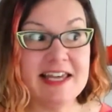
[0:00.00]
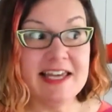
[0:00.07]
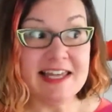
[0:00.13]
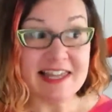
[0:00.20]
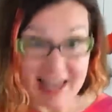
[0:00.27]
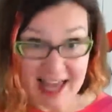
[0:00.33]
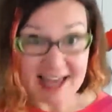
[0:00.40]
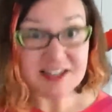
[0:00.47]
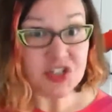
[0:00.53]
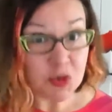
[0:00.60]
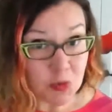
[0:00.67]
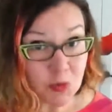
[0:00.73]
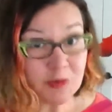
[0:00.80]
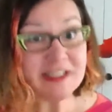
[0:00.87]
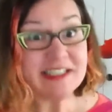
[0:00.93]
That's
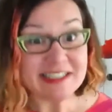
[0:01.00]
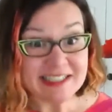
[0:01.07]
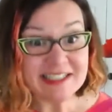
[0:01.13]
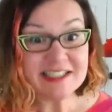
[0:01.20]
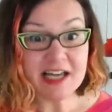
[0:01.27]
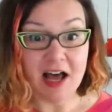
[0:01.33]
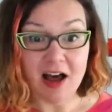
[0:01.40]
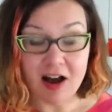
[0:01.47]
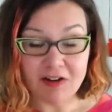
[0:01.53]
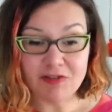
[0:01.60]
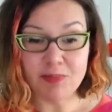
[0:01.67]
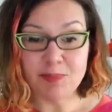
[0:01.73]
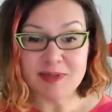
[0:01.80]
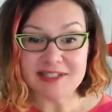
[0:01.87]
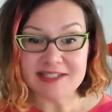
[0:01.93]
a really
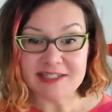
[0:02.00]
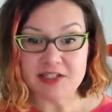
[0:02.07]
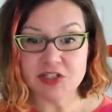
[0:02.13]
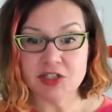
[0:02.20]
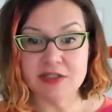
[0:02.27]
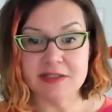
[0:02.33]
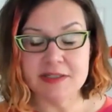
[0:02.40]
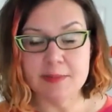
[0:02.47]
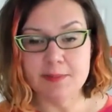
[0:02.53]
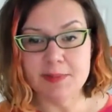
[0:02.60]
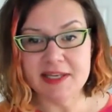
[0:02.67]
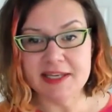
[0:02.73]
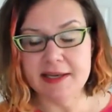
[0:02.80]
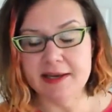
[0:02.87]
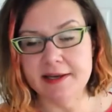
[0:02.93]
tough position to
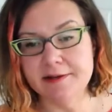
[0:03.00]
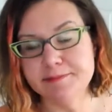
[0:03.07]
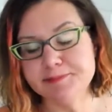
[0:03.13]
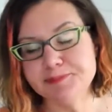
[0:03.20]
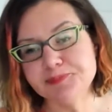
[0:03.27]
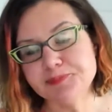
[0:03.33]
be in.